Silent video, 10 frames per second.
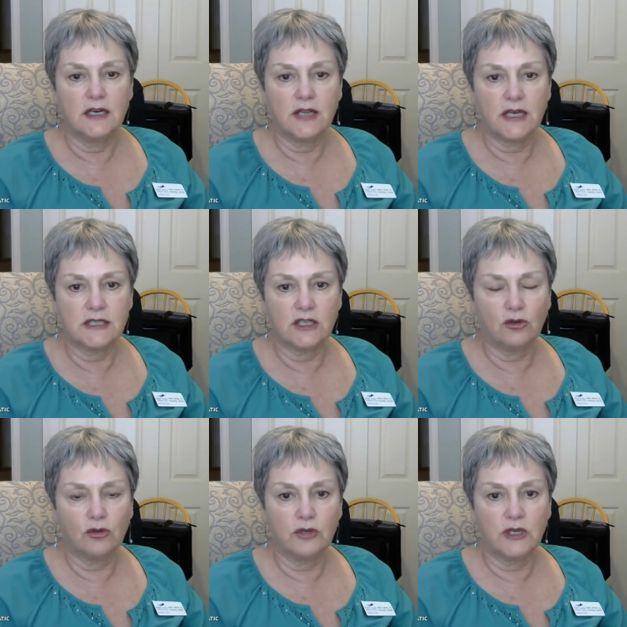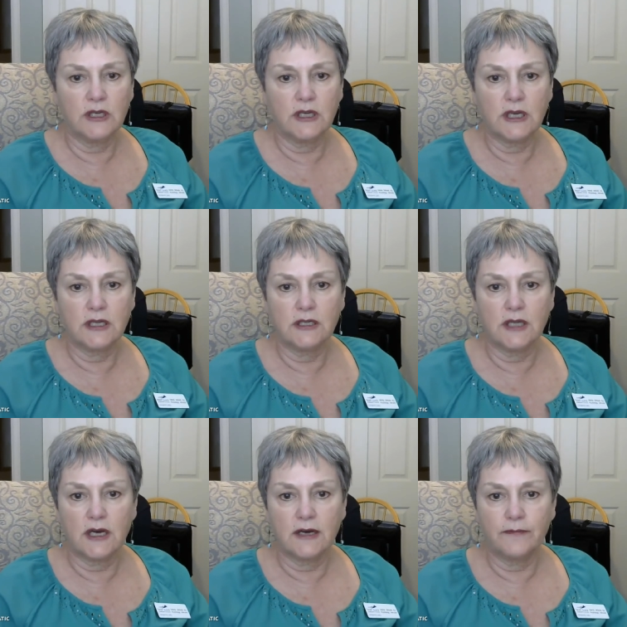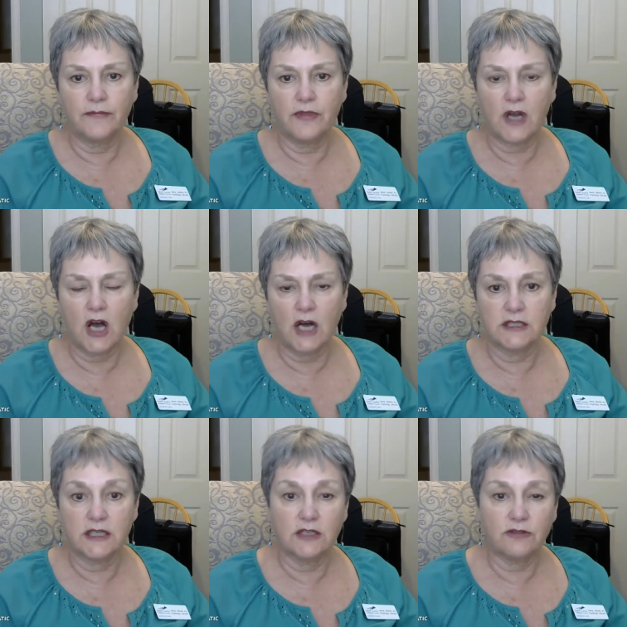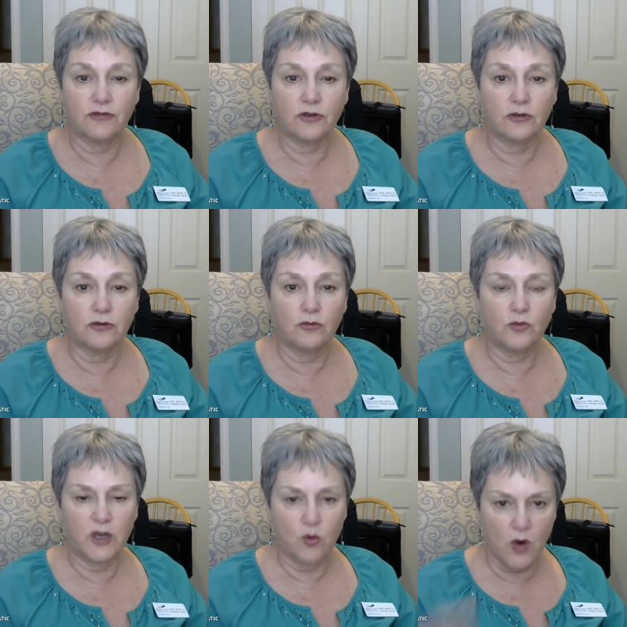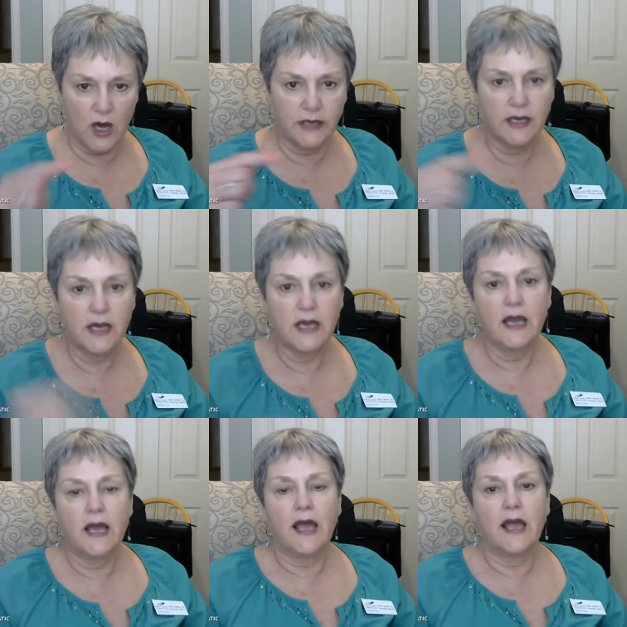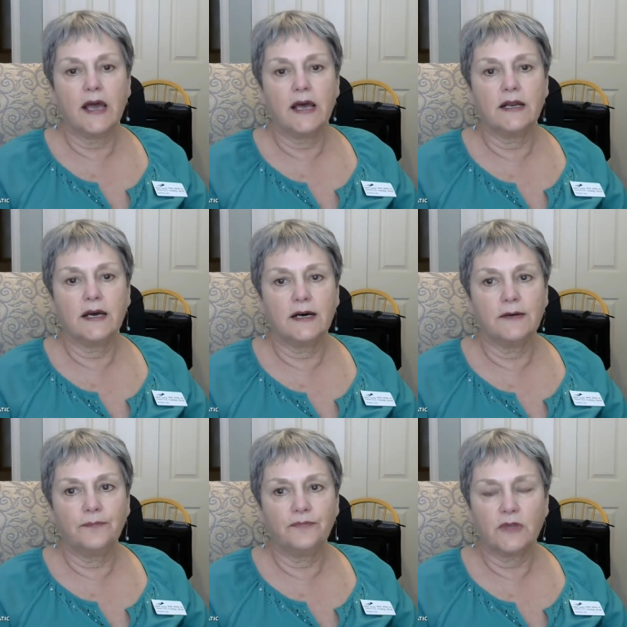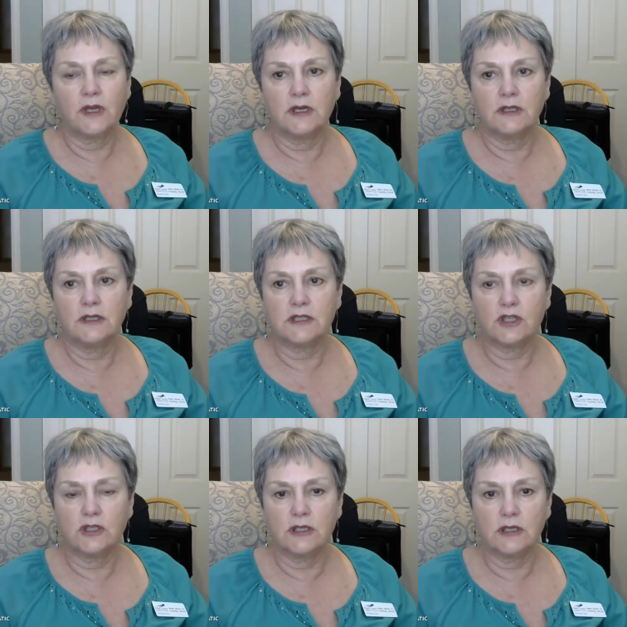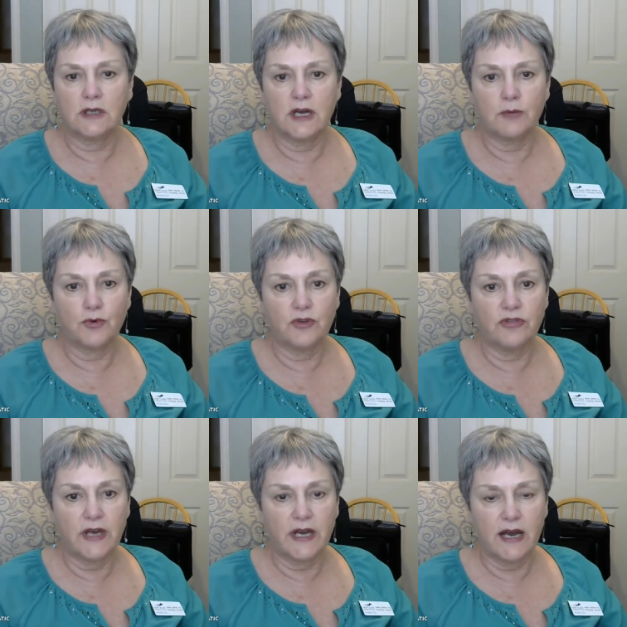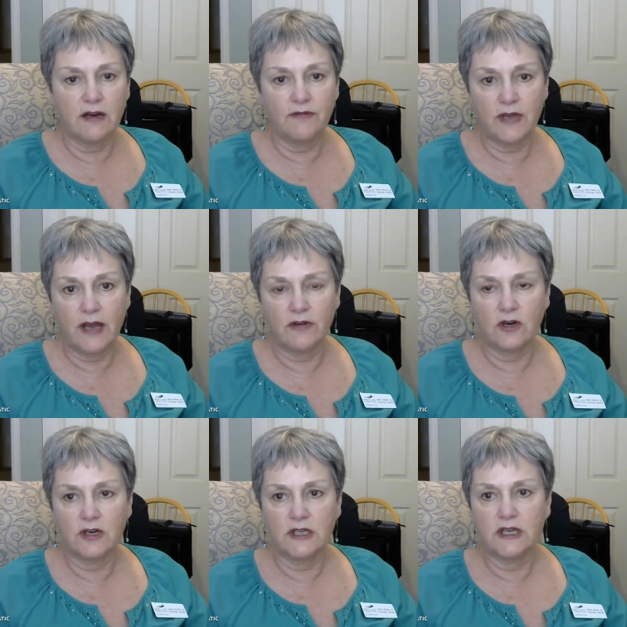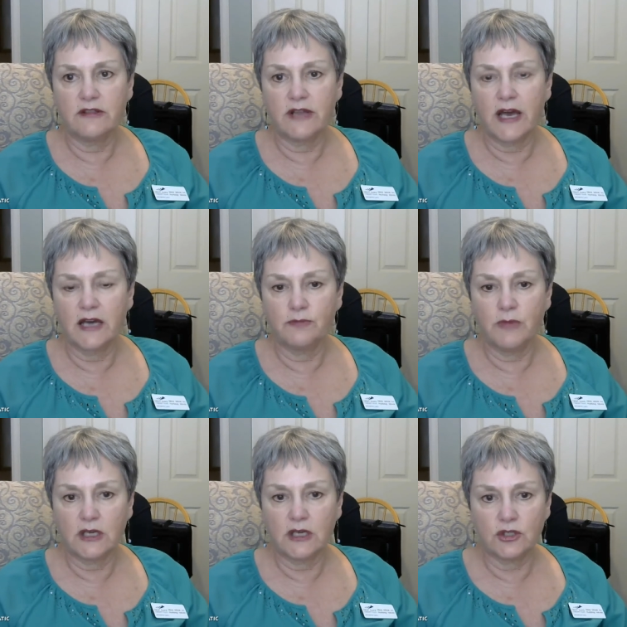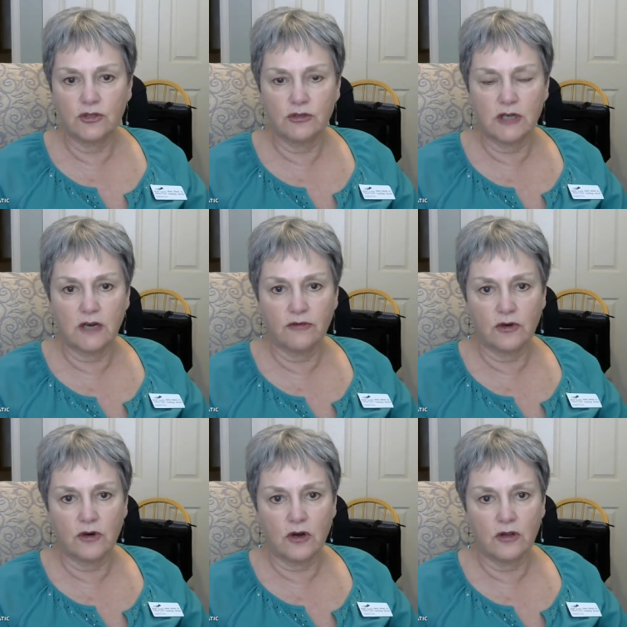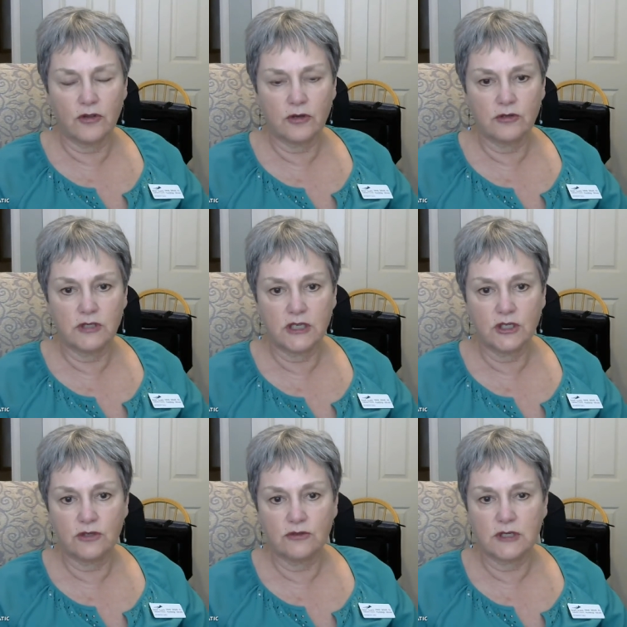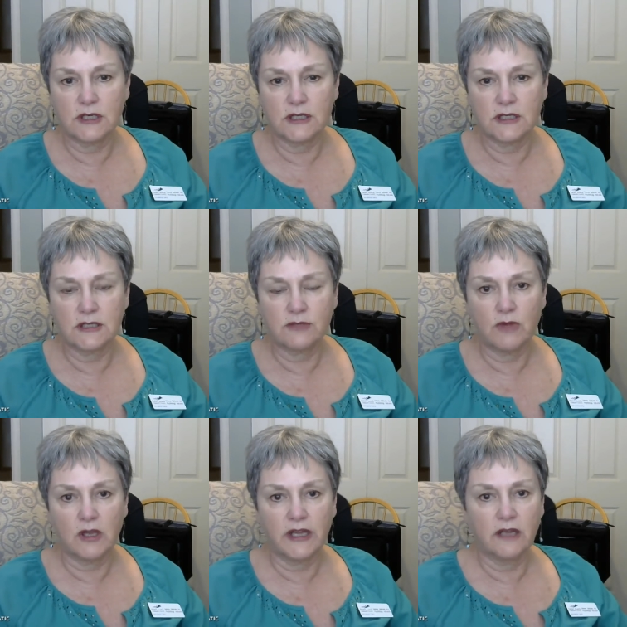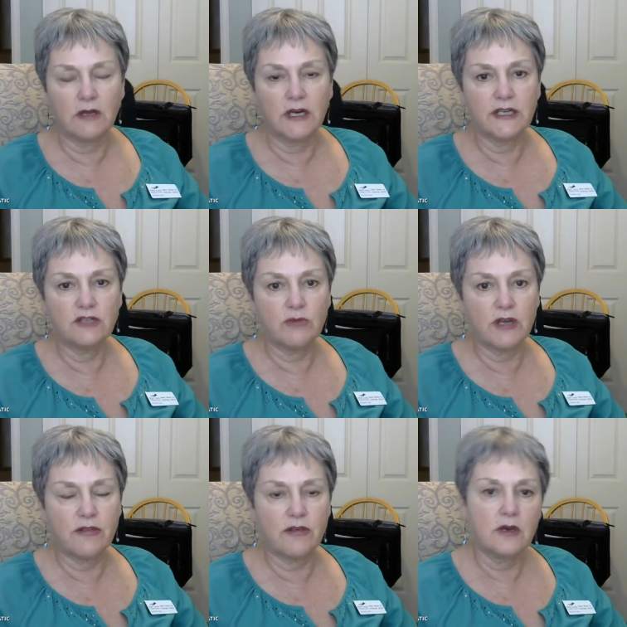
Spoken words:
that's included in the content for week 1, and it's good to kind of print that out if you haven't already done that, and make sure you cover all of those issues because it's really aligned with